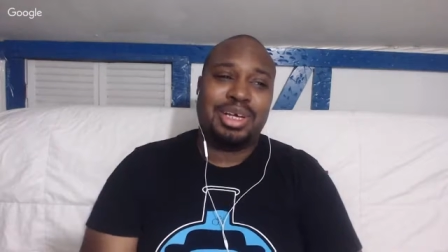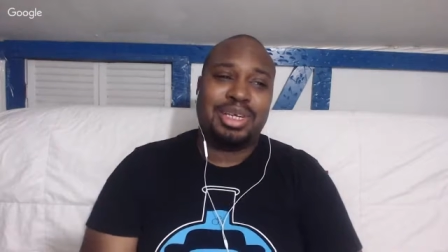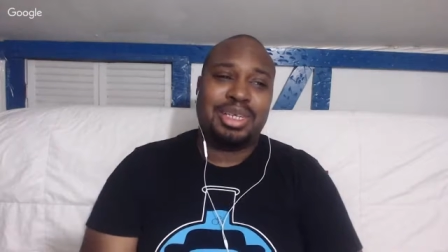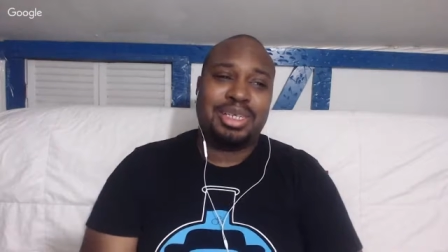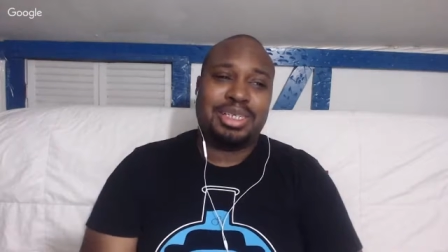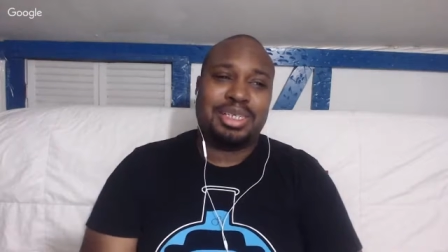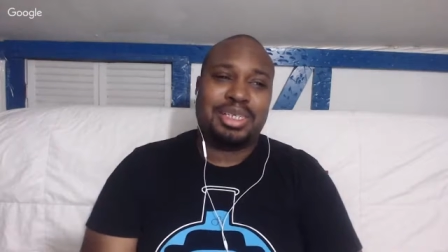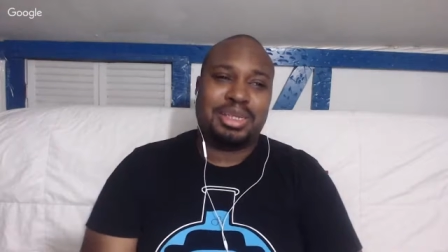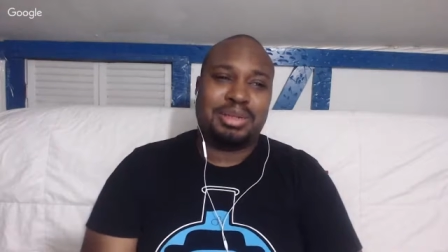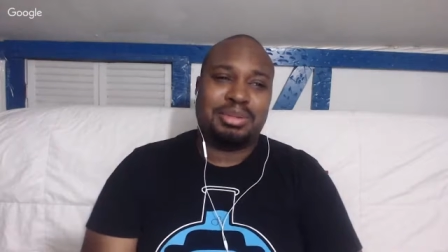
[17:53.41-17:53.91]

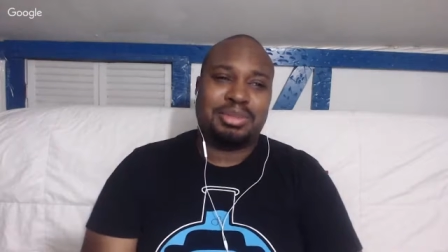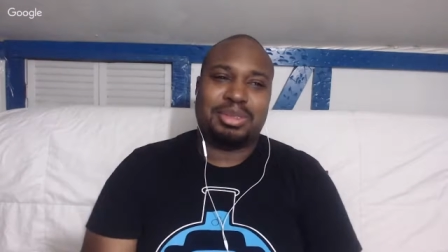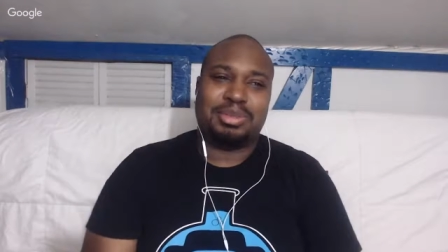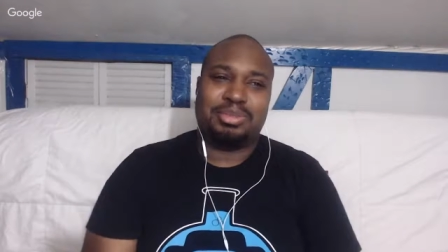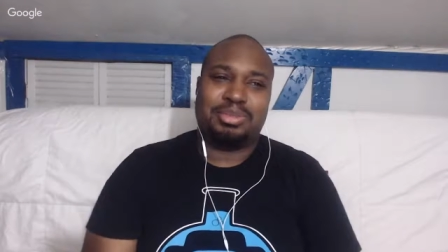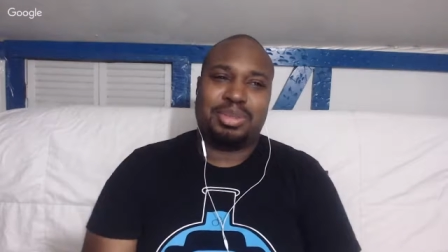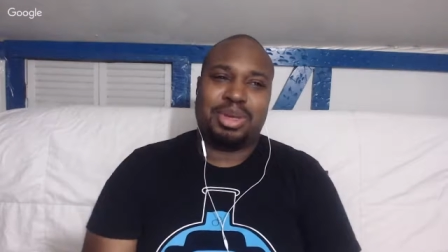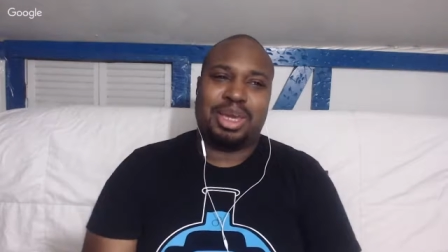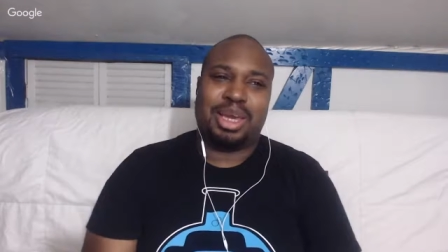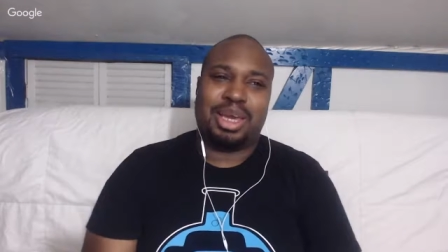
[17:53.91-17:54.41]
seems to
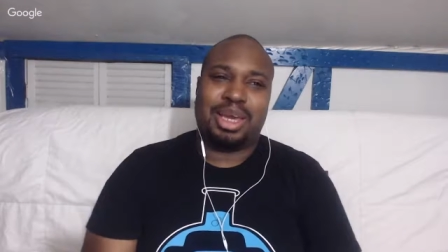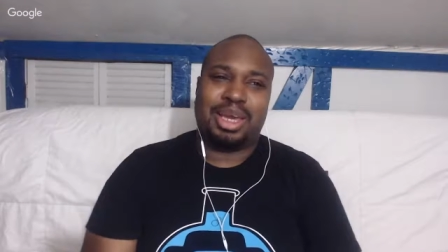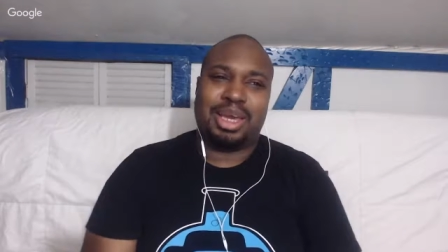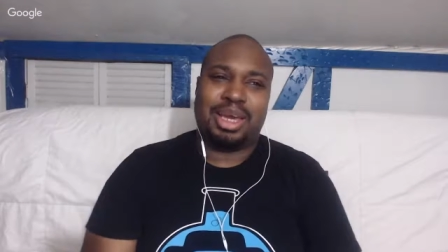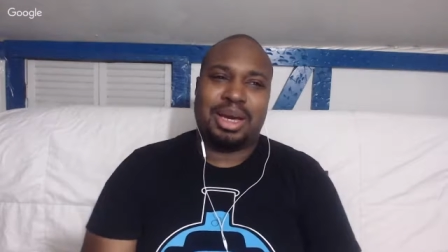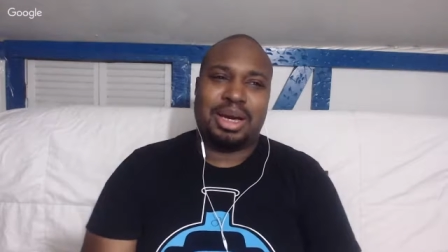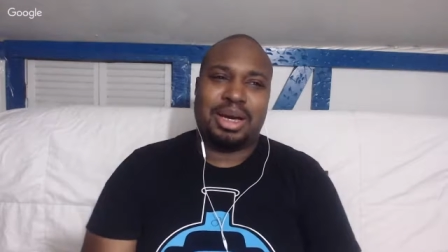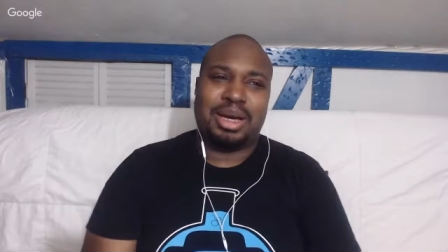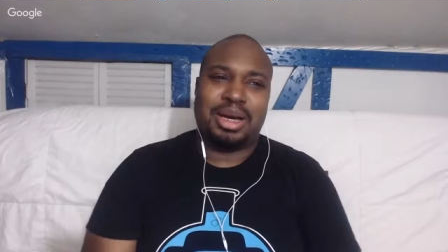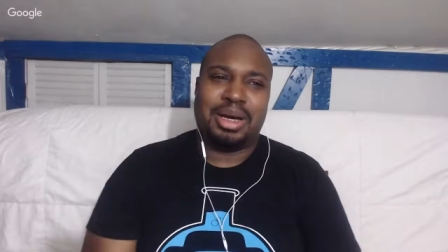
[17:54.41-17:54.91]
be
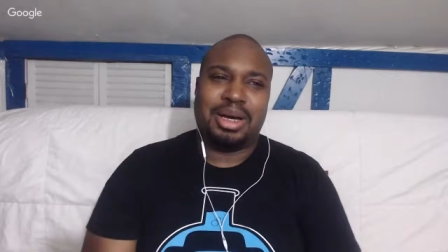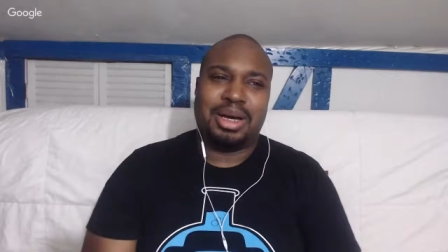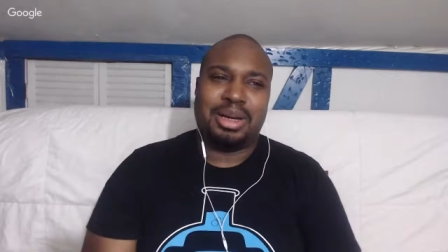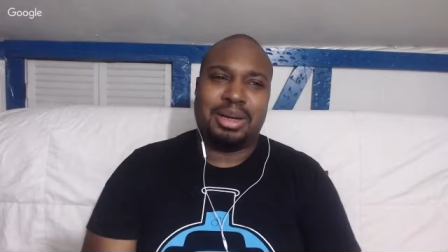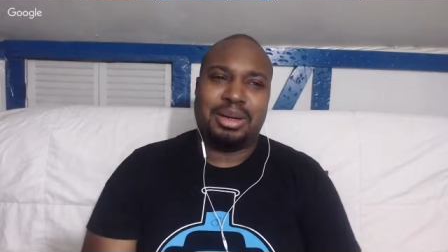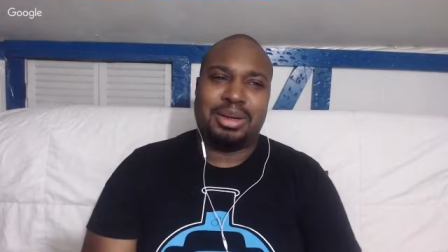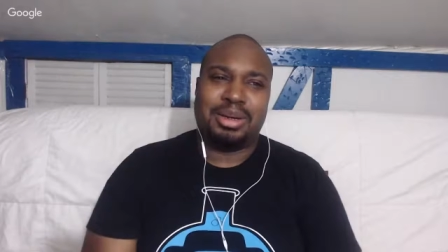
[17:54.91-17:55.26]
uh,